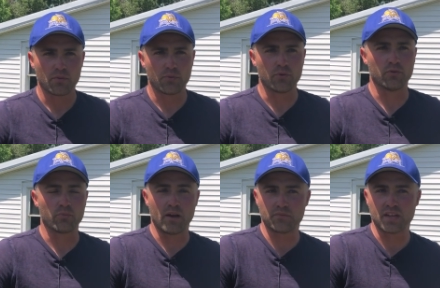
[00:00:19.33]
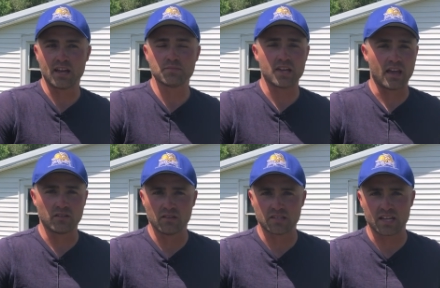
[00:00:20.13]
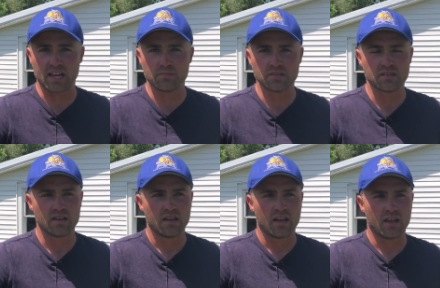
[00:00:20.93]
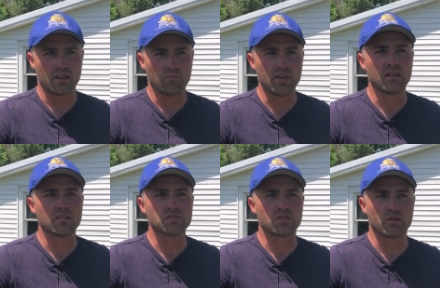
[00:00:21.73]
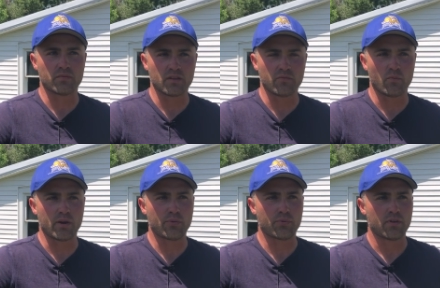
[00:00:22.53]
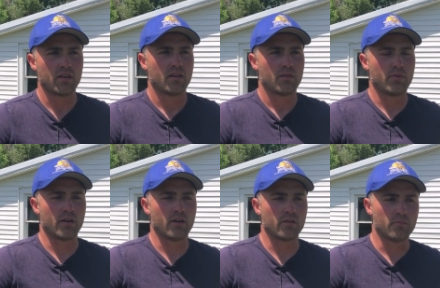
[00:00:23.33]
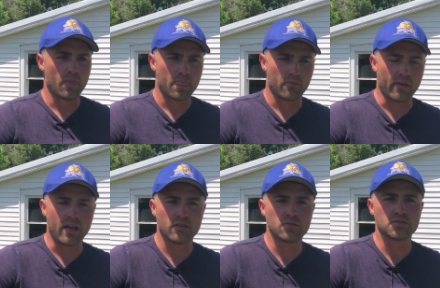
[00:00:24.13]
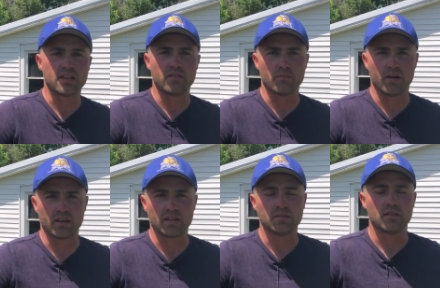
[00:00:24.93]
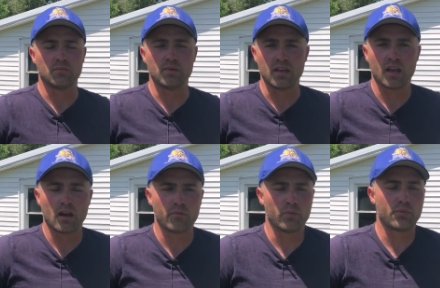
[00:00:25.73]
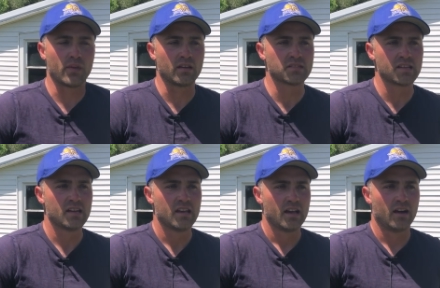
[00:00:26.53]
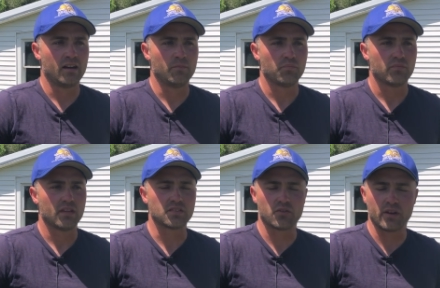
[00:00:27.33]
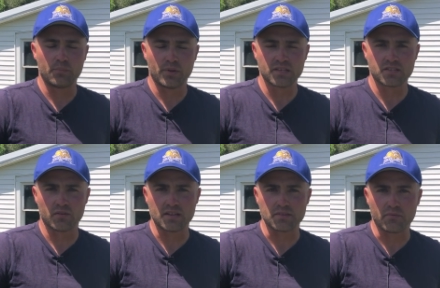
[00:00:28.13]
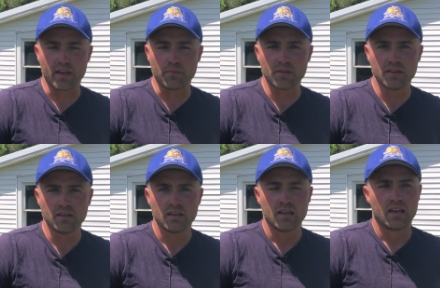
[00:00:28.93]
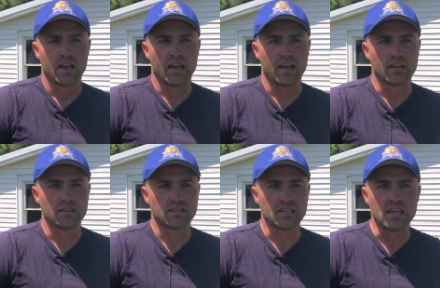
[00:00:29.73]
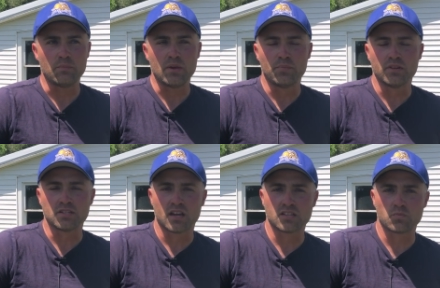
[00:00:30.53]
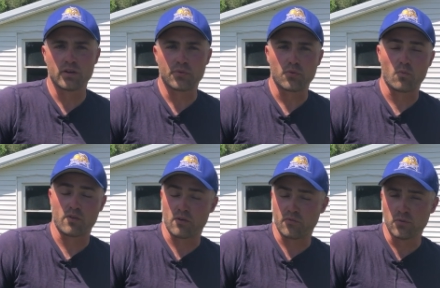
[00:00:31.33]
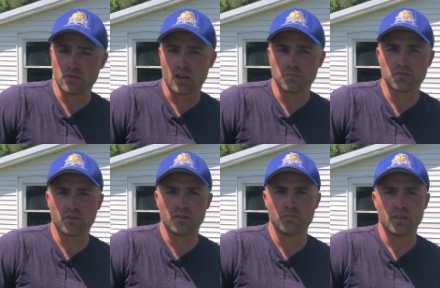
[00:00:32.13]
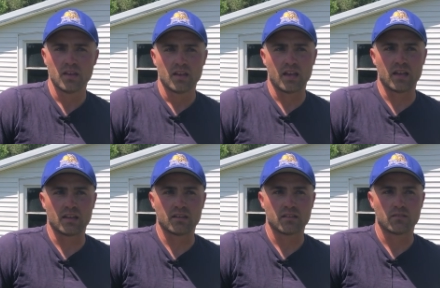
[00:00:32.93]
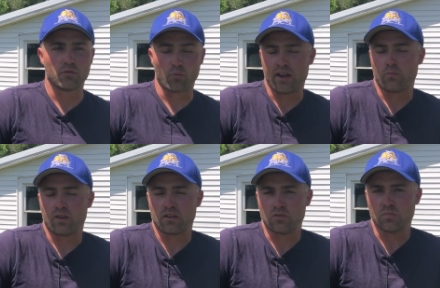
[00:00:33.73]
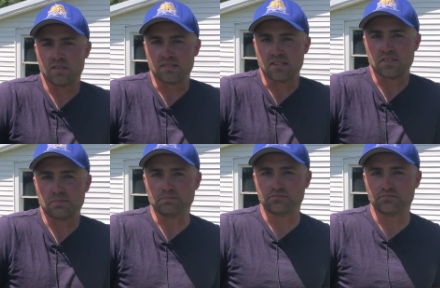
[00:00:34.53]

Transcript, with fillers: through rough times and good times and being conservative with their values and their money and being careful with things. Um, it's a great place to raise a family and to keep people in touch with where their food comes from and the right way to do business.